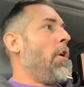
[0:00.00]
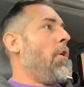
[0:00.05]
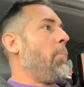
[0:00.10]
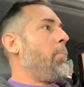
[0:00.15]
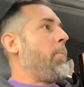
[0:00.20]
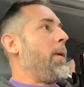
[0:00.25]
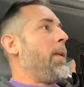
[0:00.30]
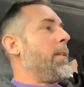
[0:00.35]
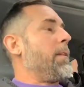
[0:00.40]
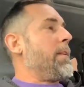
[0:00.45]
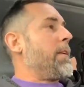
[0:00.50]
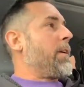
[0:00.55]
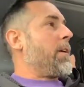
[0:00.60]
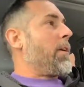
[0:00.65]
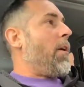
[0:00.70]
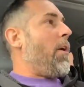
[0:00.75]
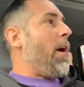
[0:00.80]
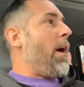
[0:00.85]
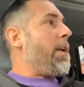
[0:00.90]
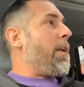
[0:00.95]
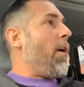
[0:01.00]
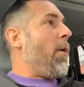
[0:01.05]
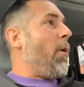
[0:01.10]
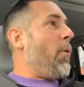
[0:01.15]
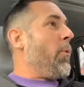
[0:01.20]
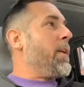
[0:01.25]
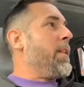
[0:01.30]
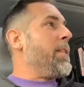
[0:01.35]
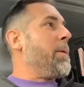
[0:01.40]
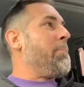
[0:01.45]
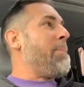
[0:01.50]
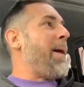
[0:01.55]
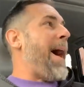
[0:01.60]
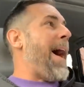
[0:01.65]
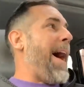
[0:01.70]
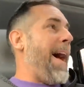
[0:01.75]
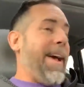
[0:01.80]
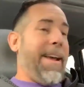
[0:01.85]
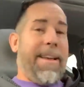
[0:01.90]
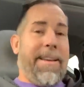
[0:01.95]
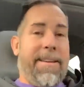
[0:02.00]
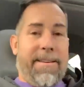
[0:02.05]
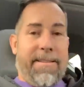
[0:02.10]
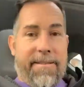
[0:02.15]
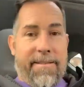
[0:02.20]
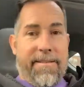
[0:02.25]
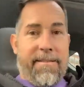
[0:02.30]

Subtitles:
Don't be caught holding the bag.